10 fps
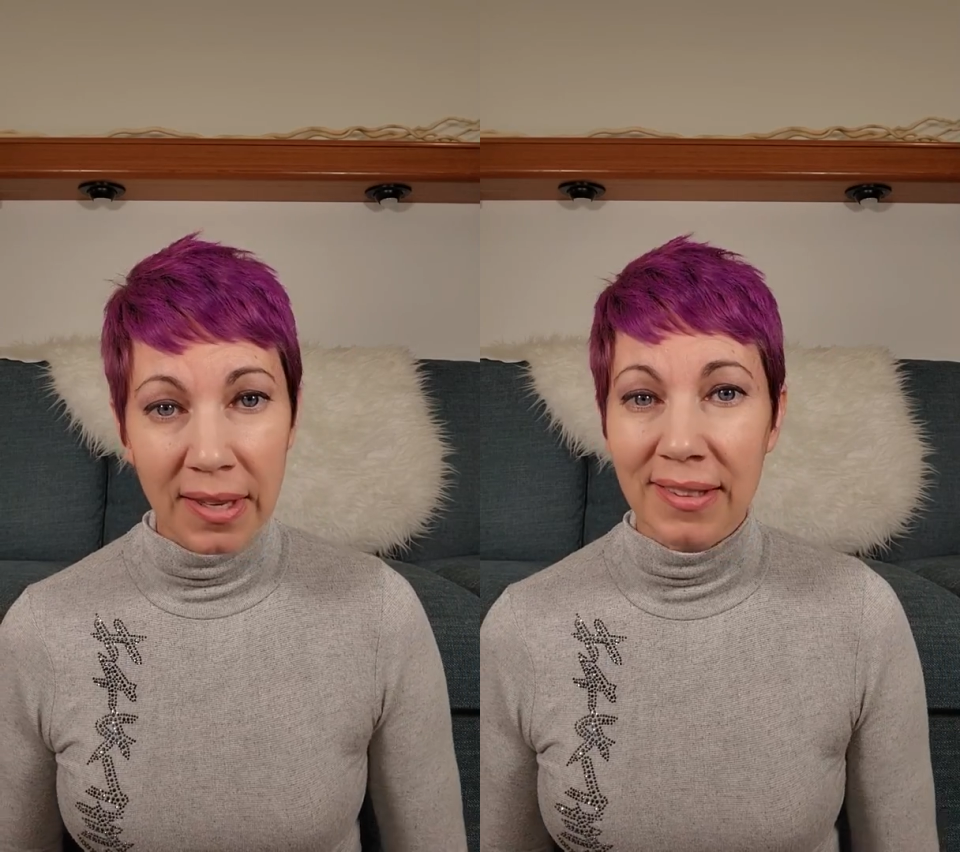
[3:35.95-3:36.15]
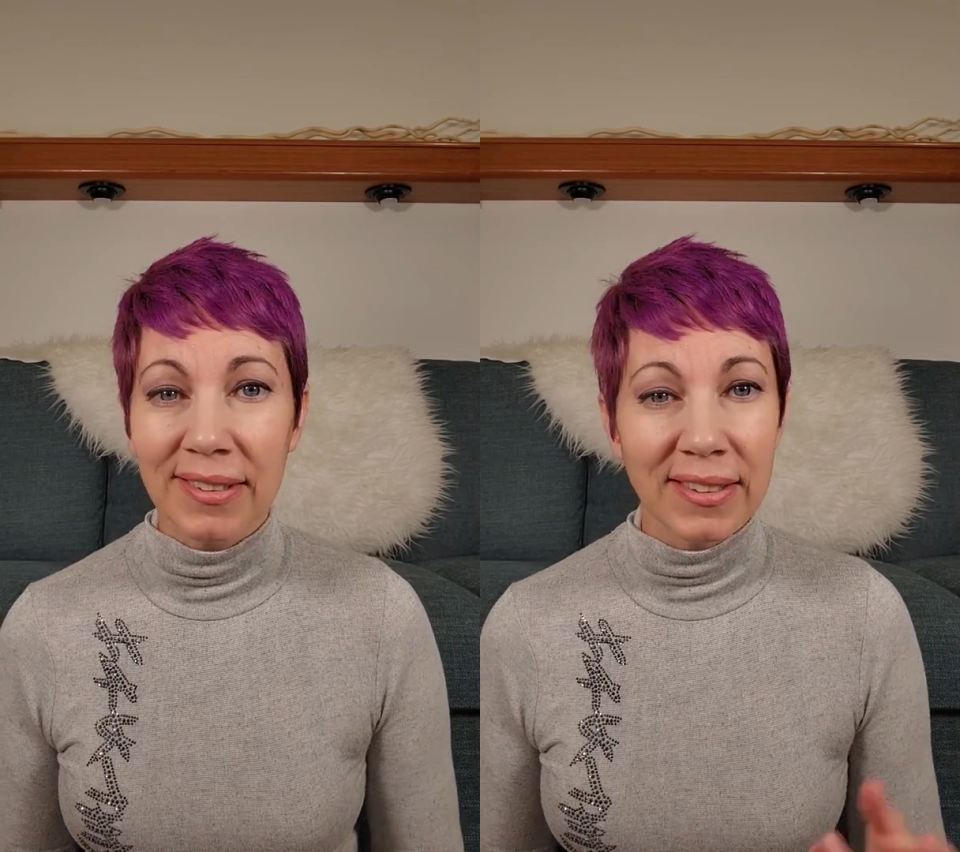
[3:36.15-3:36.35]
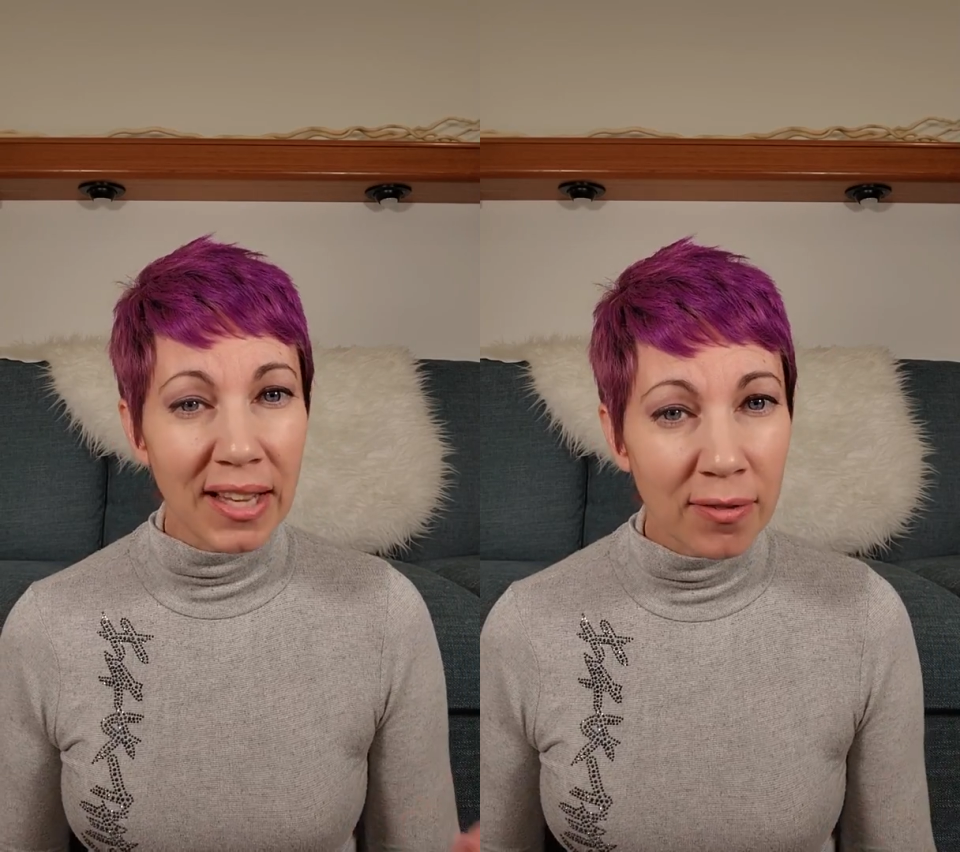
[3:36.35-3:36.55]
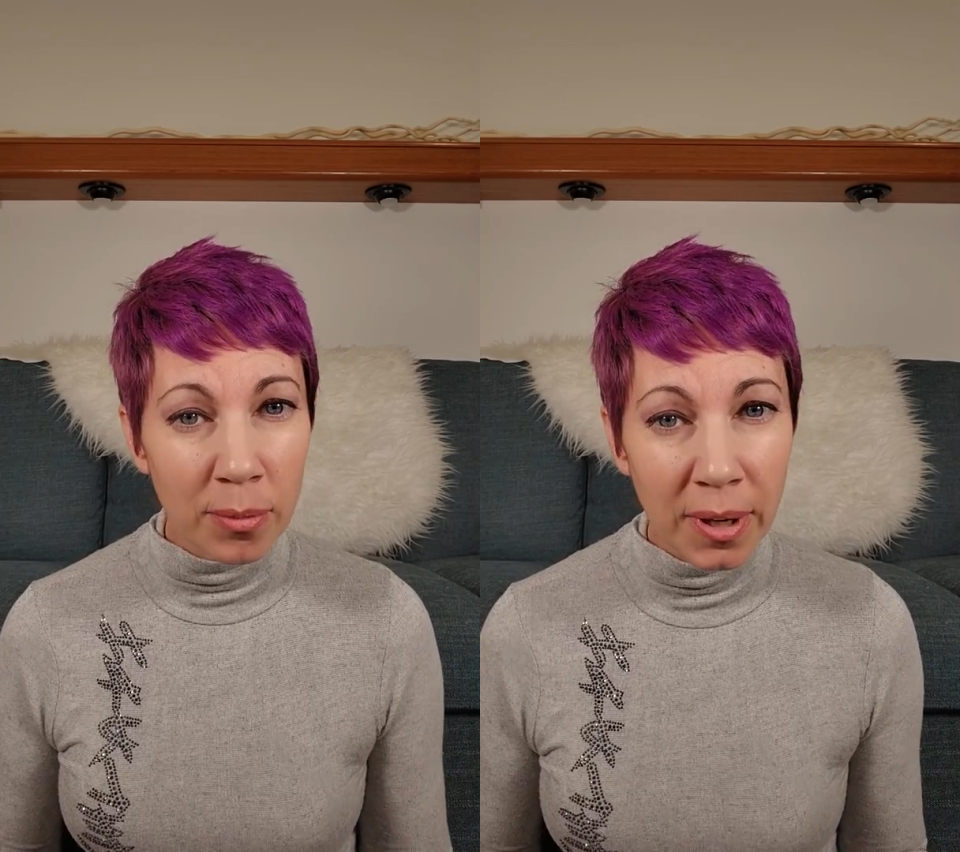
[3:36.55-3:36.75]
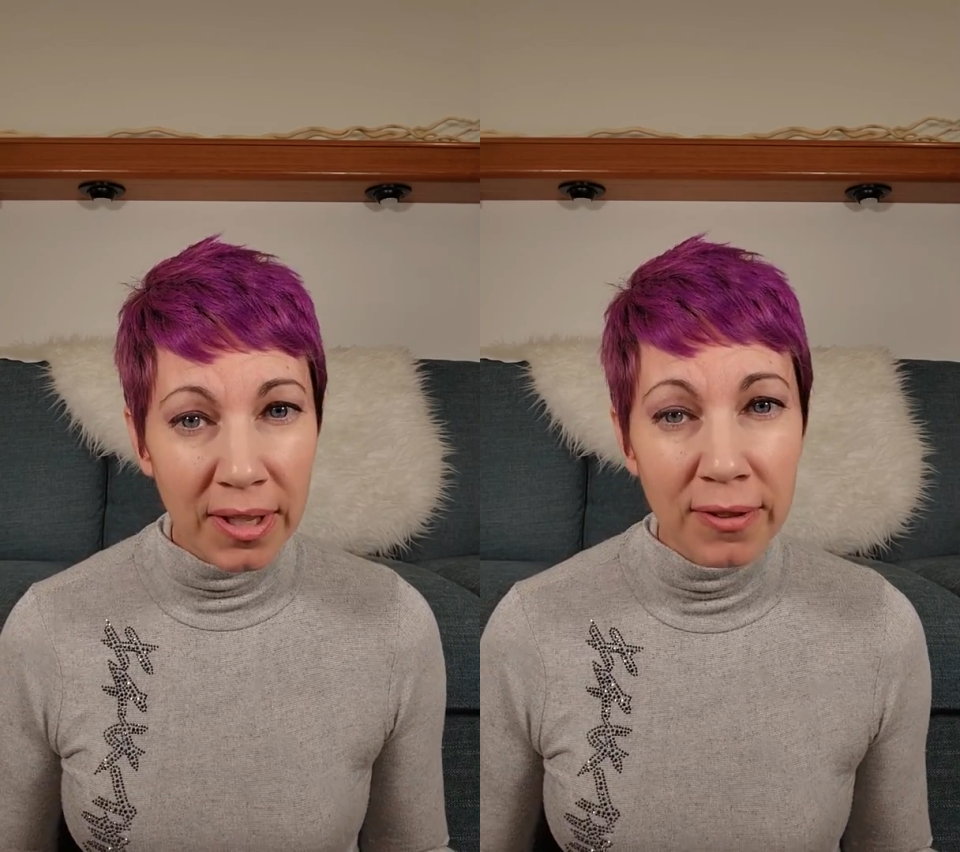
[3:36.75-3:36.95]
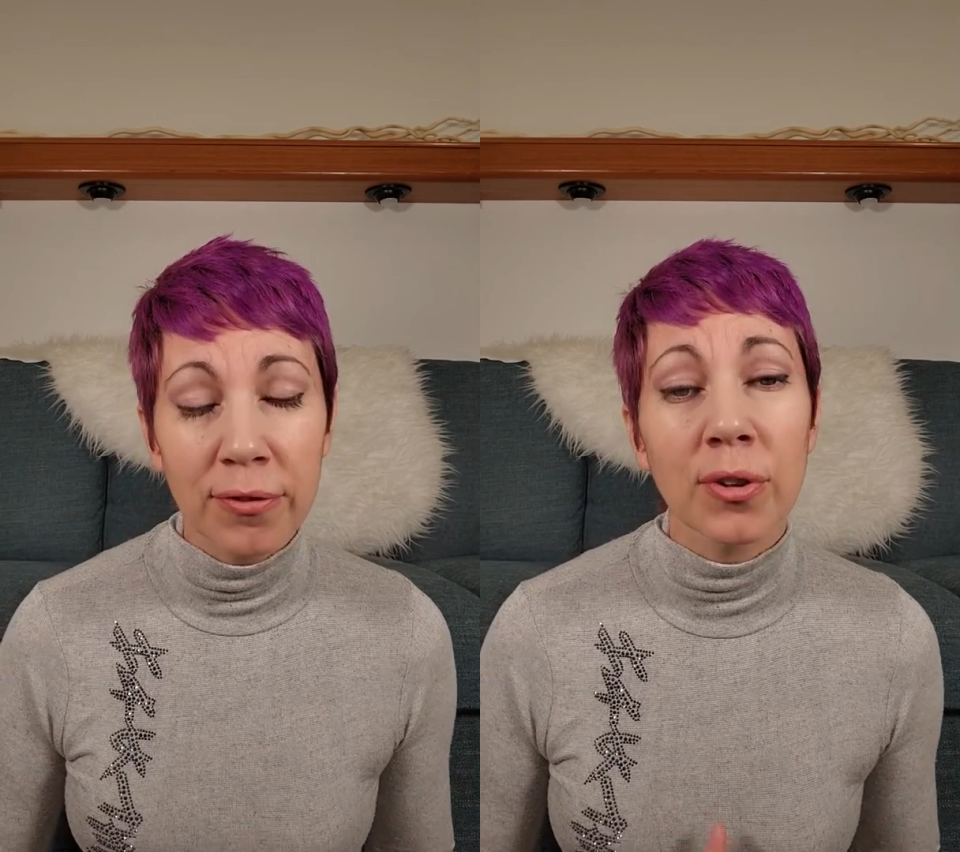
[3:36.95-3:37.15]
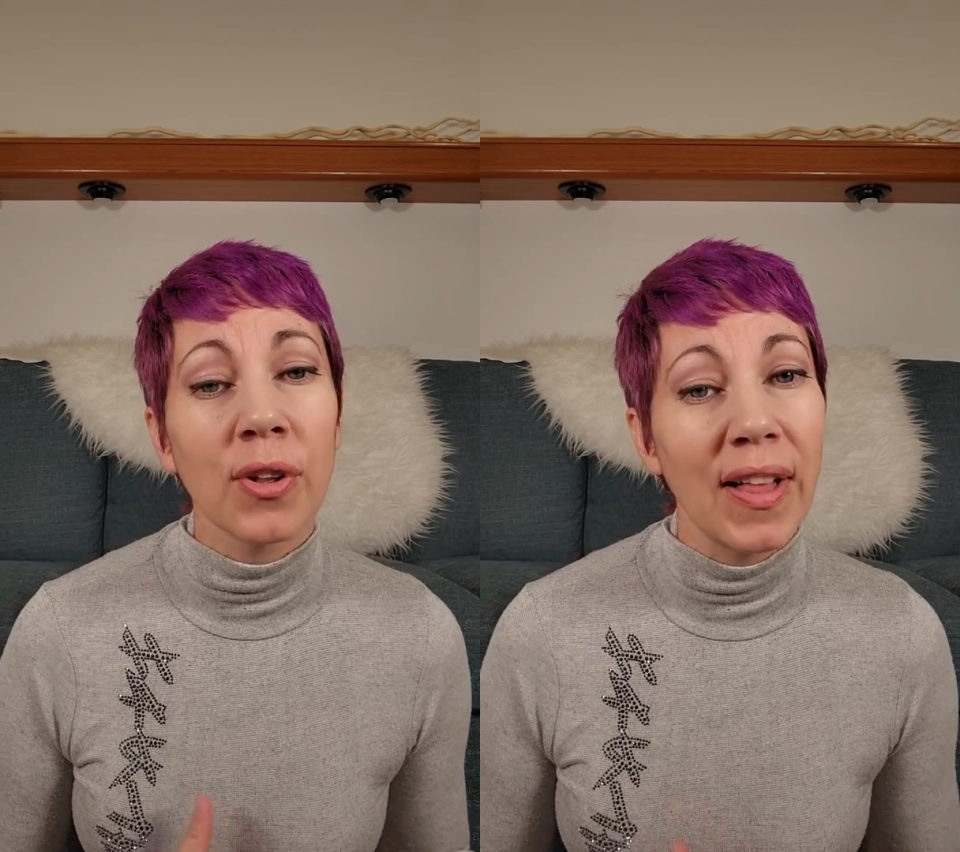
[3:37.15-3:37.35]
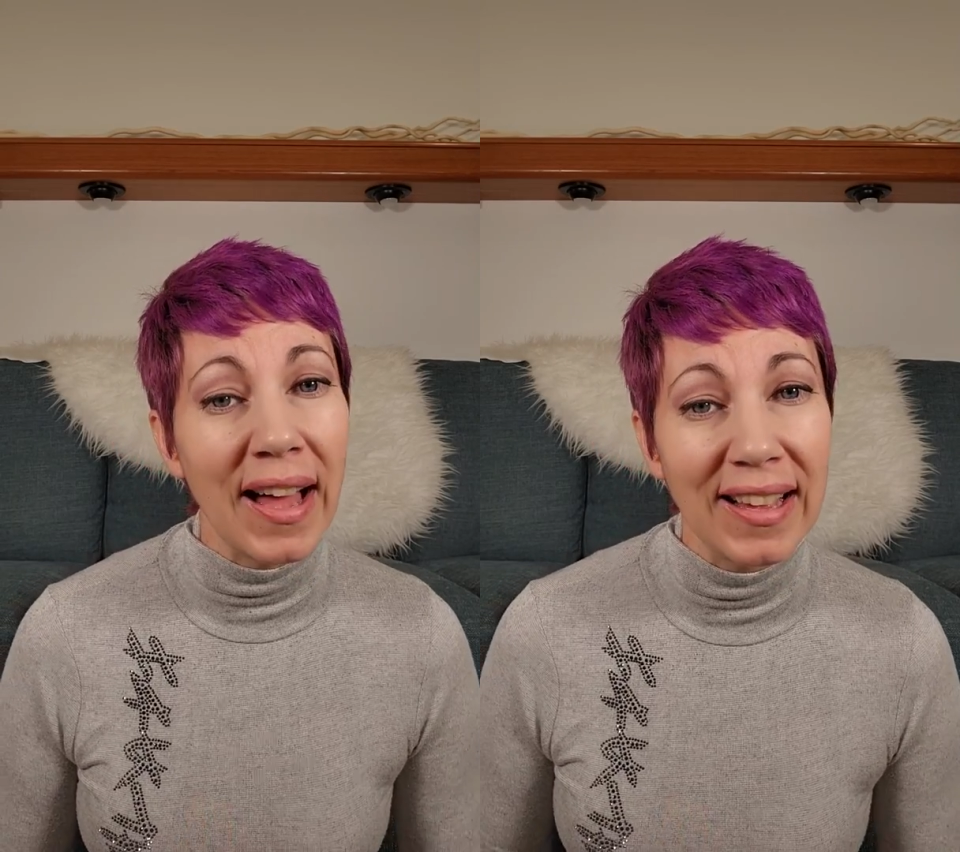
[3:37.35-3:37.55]
save your money for
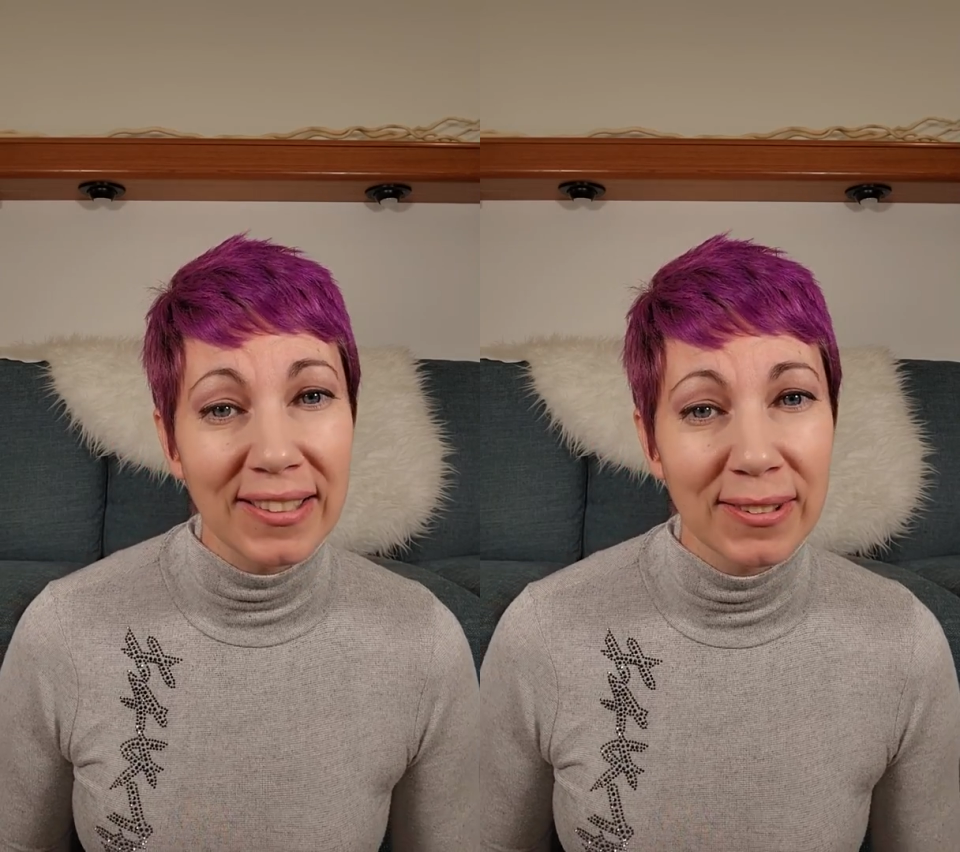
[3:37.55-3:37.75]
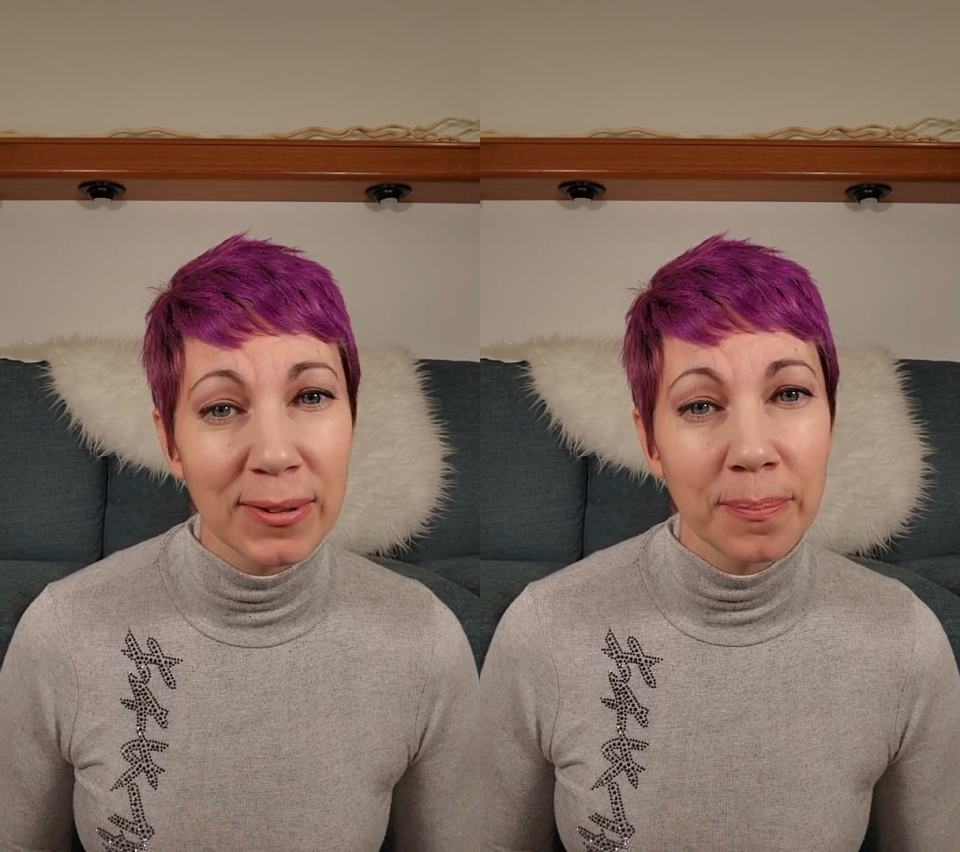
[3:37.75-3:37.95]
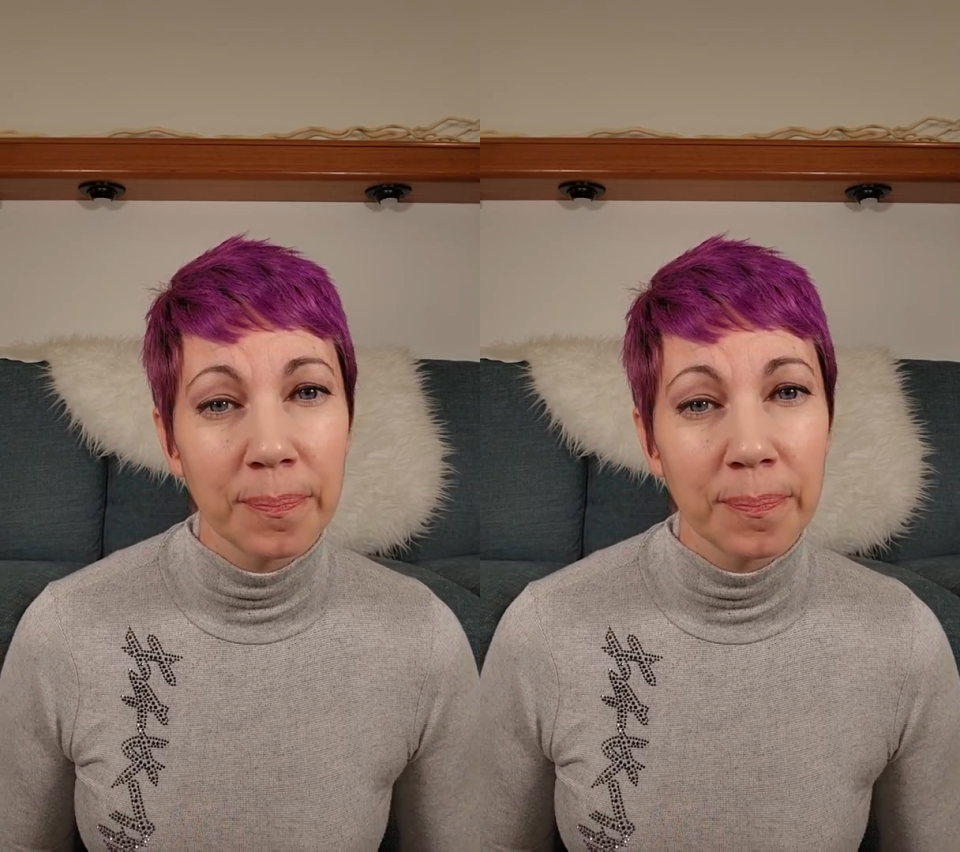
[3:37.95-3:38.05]
class.